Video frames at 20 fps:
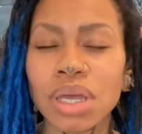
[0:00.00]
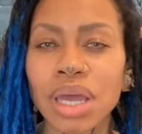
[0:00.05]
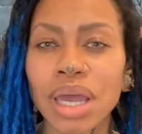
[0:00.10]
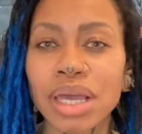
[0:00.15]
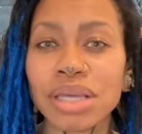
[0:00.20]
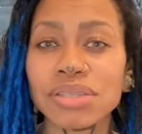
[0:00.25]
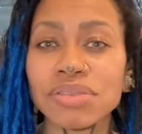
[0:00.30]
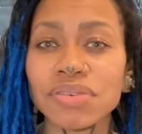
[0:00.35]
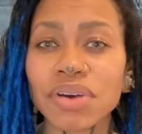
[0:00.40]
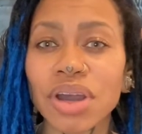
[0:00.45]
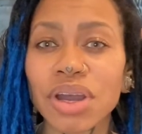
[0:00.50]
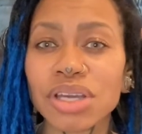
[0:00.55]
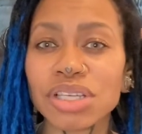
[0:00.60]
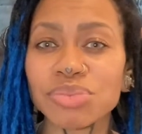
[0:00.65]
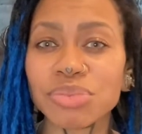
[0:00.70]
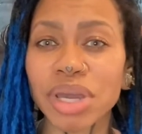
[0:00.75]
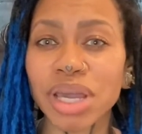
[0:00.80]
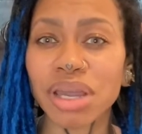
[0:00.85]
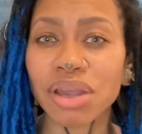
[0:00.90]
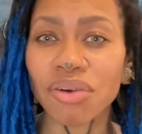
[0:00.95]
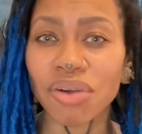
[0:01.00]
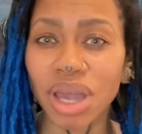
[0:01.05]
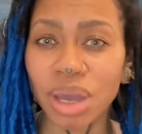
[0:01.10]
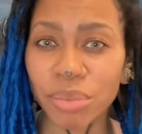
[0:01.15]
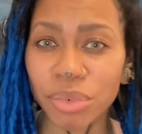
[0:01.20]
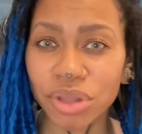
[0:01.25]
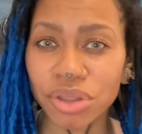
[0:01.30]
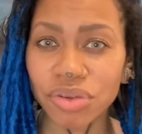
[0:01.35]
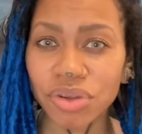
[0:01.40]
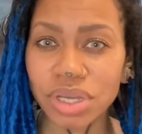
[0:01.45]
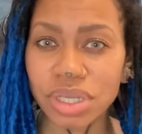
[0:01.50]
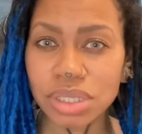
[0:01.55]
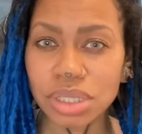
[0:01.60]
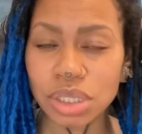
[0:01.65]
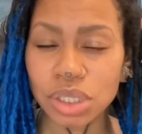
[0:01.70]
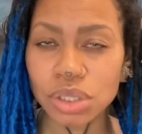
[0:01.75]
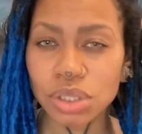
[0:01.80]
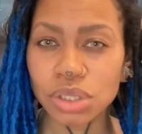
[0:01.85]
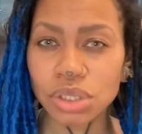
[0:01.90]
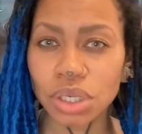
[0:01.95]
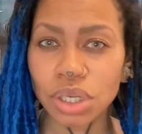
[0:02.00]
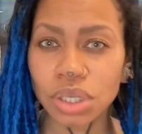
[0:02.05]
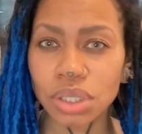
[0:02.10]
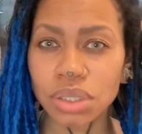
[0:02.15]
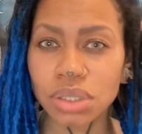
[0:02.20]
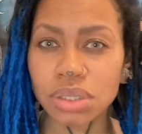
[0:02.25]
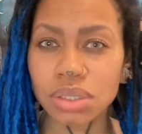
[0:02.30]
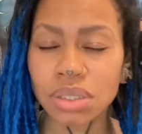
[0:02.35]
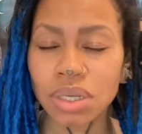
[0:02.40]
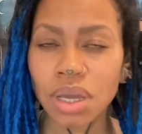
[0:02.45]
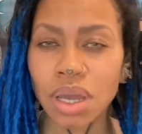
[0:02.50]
as far as my grandmother is concerned,